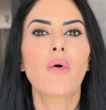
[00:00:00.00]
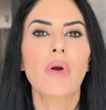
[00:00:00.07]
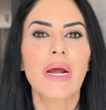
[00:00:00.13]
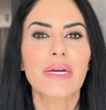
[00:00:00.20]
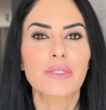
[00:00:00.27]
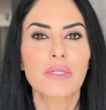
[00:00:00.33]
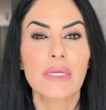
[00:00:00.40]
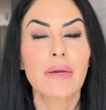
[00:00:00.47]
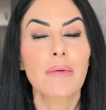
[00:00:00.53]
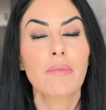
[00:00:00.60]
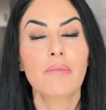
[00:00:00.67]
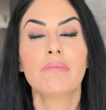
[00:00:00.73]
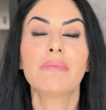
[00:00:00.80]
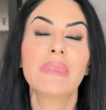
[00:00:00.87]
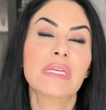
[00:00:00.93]
or actually
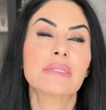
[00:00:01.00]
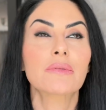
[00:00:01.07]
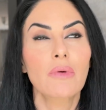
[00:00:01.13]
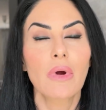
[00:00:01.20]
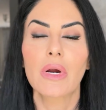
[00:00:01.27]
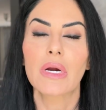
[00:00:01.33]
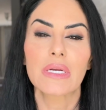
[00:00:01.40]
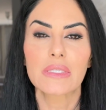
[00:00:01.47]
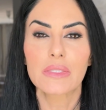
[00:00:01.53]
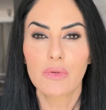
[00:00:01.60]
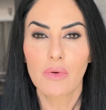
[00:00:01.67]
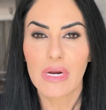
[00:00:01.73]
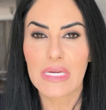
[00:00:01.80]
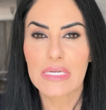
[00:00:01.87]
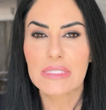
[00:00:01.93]
mid to early
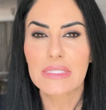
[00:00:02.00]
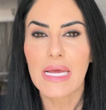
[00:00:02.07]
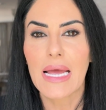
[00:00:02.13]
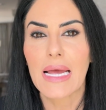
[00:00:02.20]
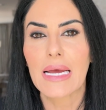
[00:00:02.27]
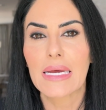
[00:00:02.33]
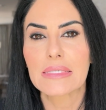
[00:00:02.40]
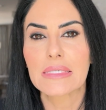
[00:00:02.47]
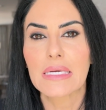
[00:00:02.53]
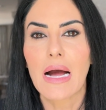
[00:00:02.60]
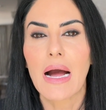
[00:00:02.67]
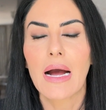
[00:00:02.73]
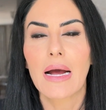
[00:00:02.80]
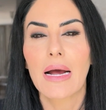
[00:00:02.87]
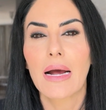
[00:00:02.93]
20s,
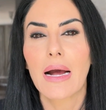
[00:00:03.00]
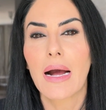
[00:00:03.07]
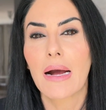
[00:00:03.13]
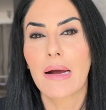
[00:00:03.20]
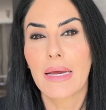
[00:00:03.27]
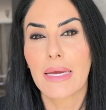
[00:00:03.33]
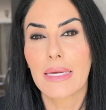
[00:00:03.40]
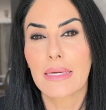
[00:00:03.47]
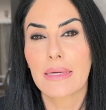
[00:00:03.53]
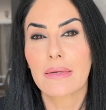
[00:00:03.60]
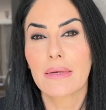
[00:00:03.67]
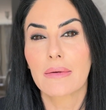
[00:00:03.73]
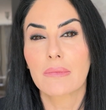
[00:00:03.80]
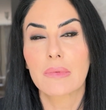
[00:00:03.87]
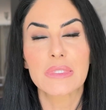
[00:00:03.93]
and
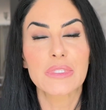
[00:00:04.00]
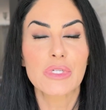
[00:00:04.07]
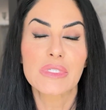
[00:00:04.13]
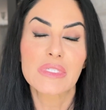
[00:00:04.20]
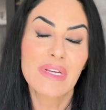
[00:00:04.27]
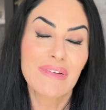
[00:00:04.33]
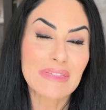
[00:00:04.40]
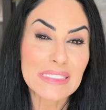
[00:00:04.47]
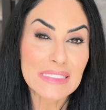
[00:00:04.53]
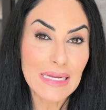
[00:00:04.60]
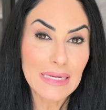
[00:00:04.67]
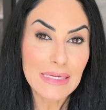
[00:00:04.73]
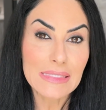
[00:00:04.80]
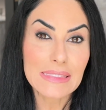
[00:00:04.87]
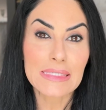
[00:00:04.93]
I was just
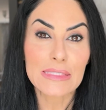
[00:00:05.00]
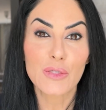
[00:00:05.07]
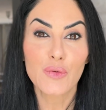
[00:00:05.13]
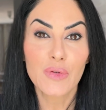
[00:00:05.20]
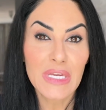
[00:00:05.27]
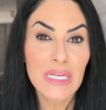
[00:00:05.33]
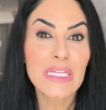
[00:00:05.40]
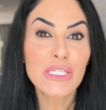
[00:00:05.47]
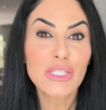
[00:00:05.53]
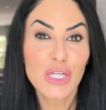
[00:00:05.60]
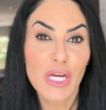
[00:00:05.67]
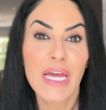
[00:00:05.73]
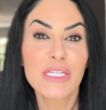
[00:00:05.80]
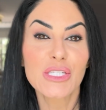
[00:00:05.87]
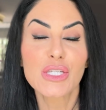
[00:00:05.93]
devastated. It really
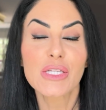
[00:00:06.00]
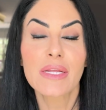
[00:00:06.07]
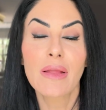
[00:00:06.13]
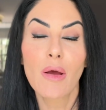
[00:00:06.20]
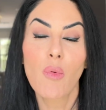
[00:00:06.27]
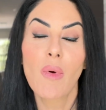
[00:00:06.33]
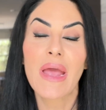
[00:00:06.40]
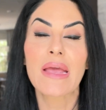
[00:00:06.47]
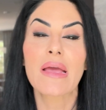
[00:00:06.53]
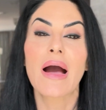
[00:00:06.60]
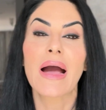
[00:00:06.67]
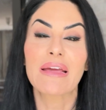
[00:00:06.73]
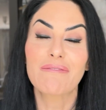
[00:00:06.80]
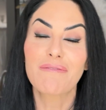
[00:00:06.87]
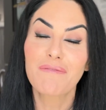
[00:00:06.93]
changed the
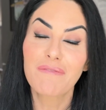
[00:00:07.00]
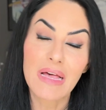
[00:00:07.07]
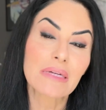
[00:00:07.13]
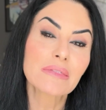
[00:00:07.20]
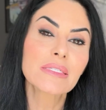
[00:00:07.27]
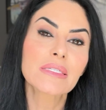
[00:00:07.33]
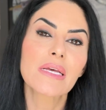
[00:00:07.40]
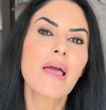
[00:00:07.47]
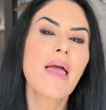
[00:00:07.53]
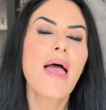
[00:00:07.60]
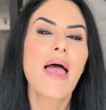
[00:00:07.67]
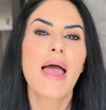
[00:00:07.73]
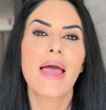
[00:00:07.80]
way I felt,